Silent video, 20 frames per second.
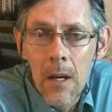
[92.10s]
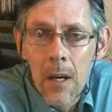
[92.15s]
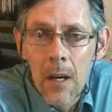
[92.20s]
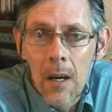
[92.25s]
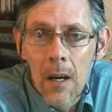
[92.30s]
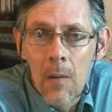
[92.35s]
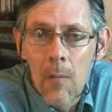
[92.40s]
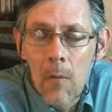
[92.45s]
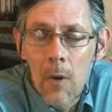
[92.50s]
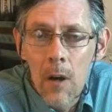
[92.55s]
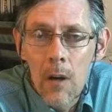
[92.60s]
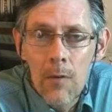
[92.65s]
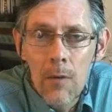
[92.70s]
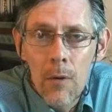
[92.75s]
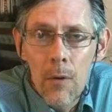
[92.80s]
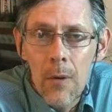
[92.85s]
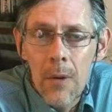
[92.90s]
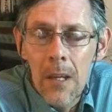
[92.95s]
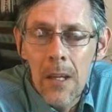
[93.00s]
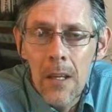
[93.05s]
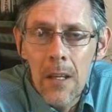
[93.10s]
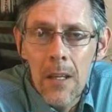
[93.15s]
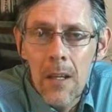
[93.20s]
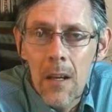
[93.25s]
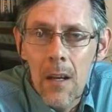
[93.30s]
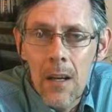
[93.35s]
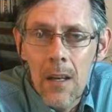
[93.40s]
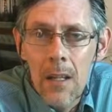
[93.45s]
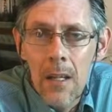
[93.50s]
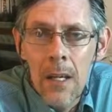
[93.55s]
um, over or anything
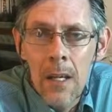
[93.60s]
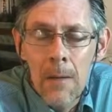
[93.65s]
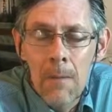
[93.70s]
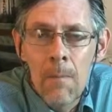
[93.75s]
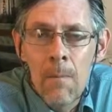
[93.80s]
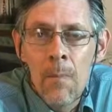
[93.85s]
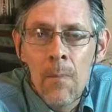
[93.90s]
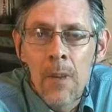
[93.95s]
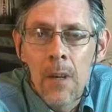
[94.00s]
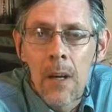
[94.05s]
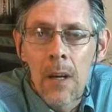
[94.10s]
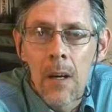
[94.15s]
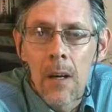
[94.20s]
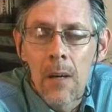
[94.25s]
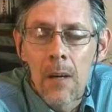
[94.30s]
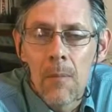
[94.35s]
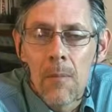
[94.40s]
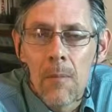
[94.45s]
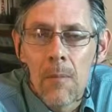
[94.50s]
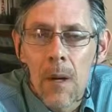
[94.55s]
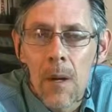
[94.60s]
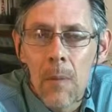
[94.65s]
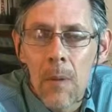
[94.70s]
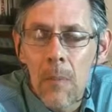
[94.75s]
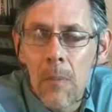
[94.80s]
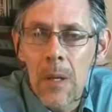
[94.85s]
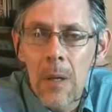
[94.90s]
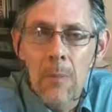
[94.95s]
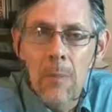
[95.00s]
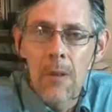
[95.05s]
like that. Um, I mean,
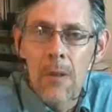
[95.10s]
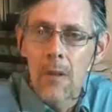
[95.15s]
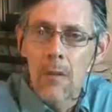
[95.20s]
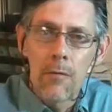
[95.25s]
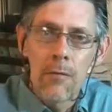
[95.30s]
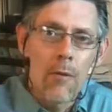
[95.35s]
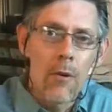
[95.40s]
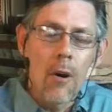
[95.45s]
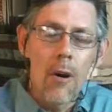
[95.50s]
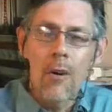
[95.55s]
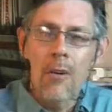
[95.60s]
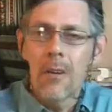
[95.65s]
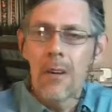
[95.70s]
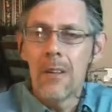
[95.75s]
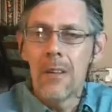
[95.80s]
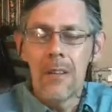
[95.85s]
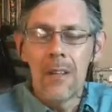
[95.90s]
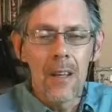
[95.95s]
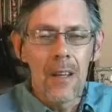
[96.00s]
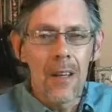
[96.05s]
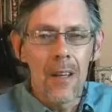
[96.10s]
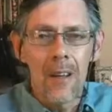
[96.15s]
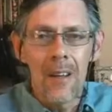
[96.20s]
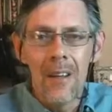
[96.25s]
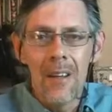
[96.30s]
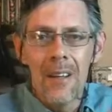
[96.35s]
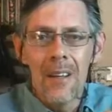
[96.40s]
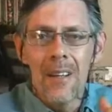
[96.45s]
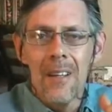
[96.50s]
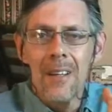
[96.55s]
people live far, and uh,
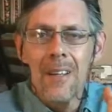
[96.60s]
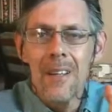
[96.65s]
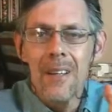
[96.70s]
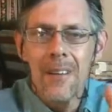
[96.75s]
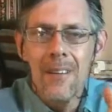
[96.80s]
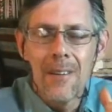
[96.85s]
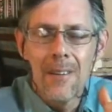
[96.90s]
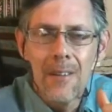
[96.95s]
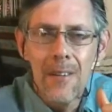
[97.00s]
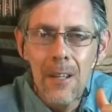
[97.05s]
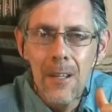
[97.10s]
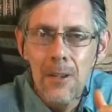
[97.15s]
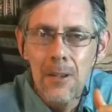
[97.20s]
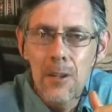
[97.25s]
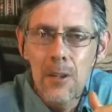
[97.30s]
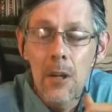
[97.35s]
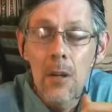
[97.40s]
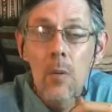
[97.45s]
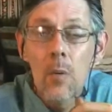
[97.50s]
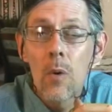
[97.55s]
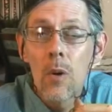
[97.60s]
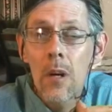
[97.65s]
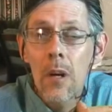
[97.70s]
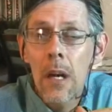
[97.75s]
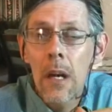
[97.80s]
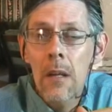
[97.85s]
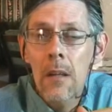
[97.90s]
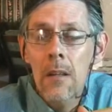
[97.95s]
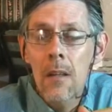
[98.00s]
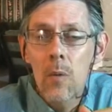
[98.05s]
things just didn't work
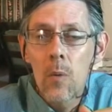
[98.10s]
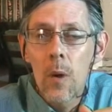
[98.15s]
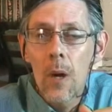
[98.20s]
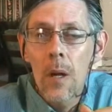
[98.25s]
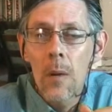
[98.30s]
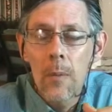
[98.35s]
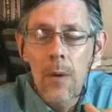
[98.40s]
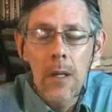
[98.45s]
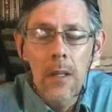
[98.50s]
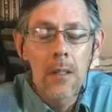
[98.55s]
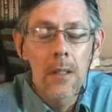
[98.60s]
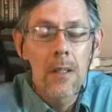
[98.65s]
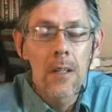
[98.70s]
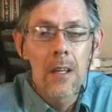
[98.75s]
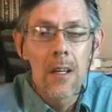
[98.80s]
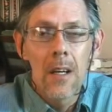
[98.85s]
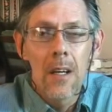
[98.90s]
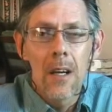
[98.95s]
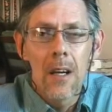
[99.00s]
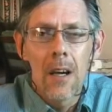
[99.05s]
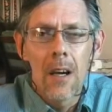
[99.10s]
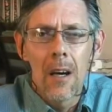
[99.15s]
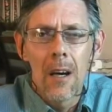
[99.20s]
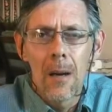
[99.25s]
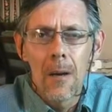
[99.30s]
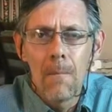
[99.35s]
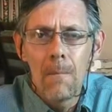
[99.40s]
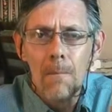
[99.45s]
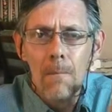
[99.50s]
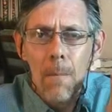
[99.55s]
out that way. But
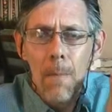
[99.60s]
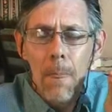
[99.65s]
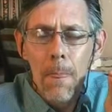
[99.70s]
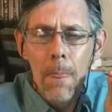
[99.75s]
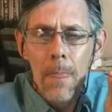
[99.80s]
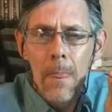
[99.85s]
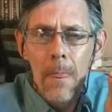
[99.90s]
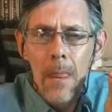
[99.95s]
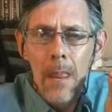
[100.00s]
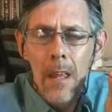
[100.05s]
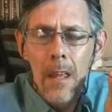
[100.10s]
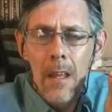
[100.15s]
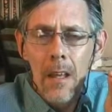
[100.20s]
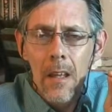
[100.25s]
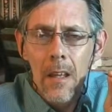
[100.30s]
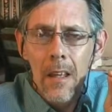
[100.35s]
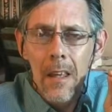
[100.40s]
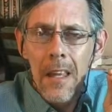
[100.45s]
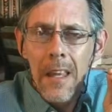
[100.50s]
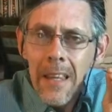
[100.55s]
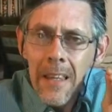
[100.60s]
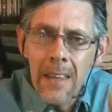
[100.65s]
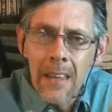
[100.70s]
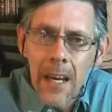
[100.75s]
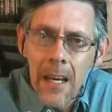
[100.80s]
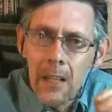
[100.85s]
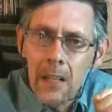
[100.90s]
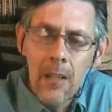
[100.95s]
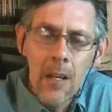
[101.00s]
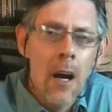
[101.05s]
um, in
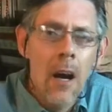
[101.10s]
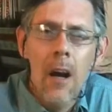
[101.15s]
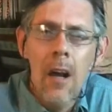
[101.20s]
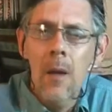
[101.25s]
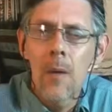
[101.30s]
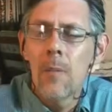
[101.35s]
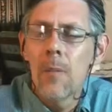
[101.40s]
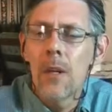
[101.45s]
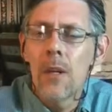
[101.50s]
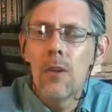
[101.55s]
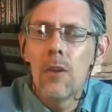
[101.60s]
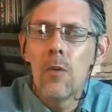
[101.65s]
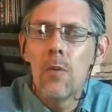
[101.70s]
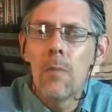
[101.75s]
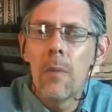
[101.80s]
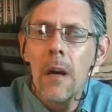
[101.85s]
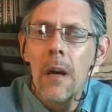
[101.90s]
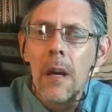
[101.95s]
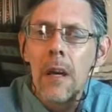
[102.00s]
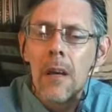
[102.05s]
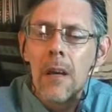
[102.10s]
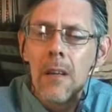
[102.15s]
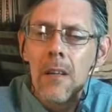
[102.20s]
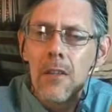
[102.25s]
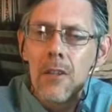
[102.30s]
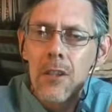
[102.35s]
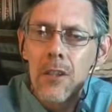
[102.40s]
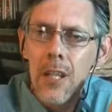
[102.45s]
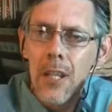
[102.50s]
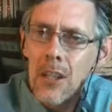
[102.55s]
that time, that you may
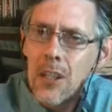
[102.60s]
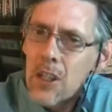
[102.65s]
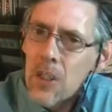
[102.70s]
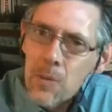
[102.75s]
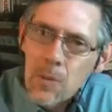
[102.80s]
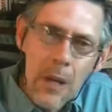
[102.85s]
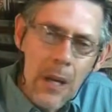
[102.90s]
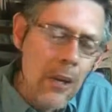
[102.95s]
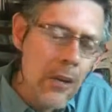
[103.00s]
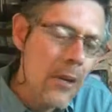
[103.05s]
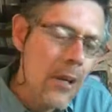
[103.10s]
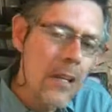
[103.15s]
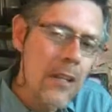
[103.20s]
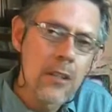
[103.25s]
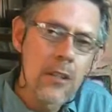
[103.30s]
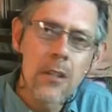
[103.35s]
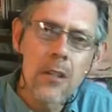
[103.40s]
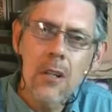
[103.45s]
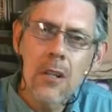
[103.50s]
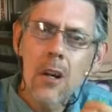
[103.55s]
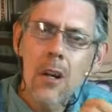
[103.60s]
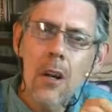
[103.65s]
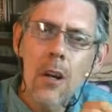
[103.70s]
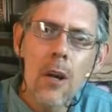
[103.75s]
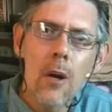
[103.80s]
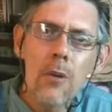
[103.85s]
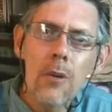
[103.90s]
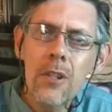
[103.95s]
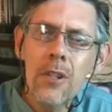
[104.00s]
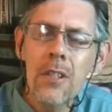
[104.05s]
just experience the
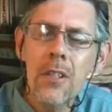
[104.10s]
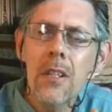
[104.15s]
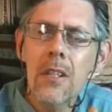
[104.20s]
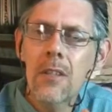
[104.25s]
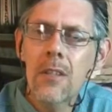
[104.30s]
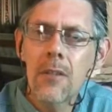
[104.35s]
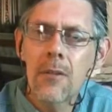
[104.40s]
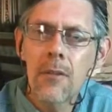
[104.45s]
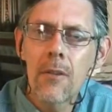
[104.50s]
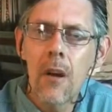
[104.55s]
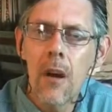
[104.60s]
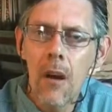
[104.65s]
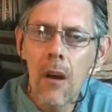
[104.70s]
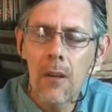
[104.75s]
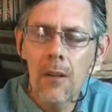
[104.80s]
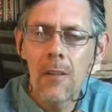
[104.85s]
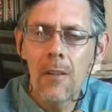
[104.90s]
closeness of God,